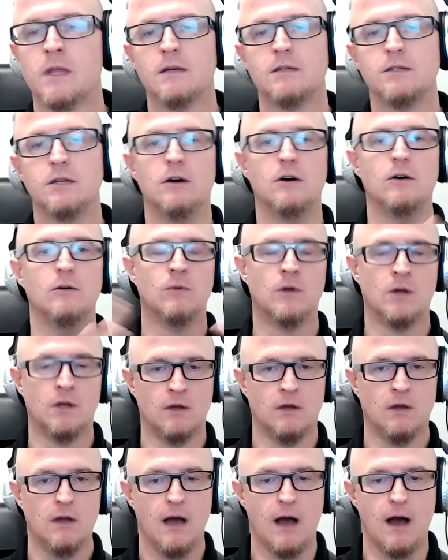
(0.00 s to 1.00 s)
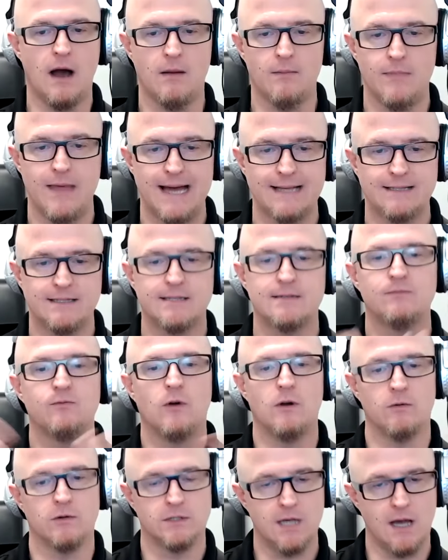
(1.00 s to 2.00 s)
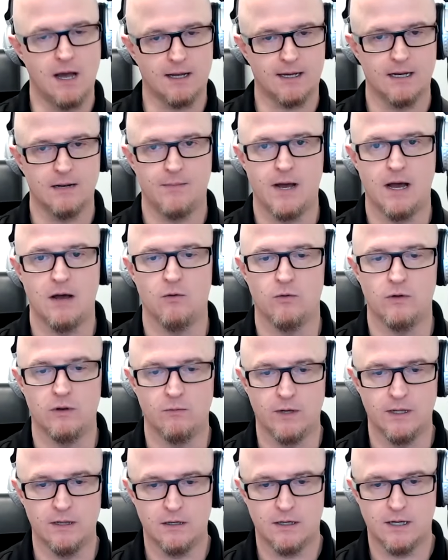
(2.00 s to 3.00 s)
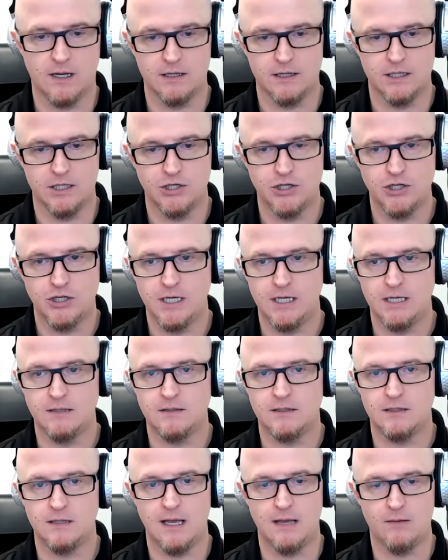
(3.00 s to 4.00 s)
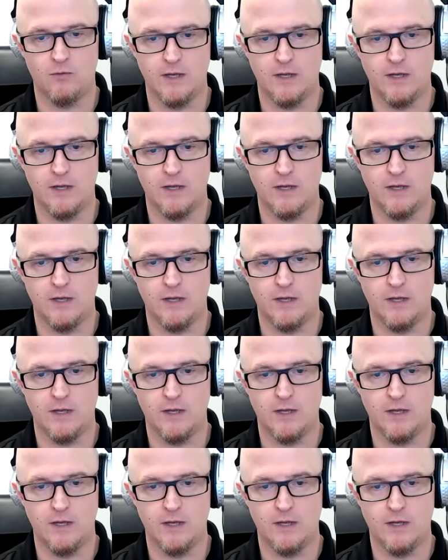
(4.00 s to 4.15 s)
So that's what we're talking about when we look on the sheet, and